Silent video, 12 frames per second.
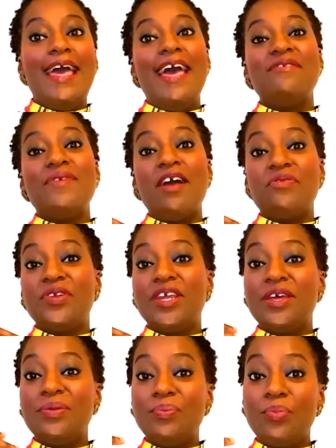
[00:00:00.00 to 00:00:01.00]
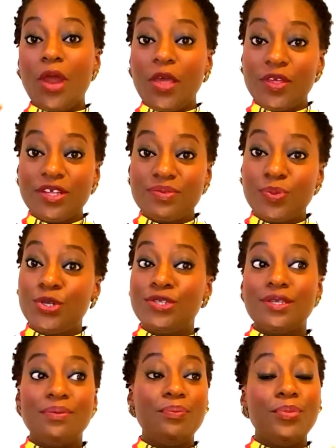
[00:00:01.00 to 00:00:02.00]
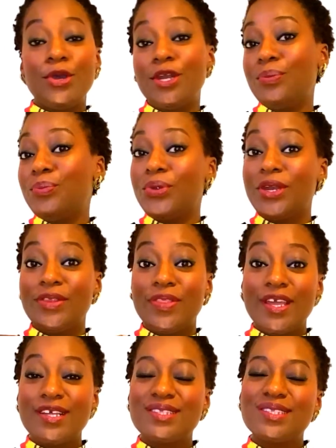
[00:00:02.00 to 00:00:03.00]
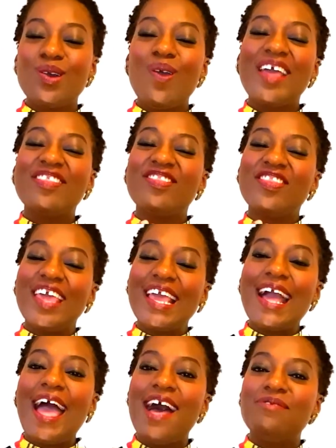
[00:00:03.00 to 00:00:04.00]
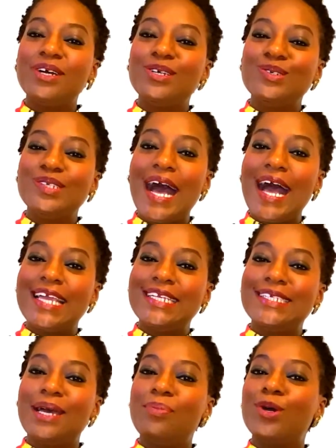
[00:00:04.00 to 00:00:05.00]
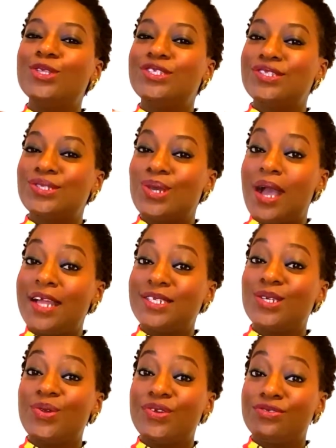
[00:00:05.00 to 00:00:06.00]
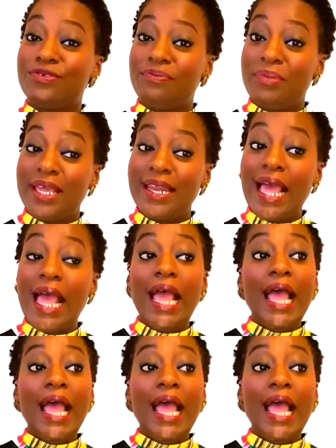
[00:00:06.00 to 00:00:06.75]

I have African brothers because I'm born and bred there. So I think I have a good idea about these two categories of men.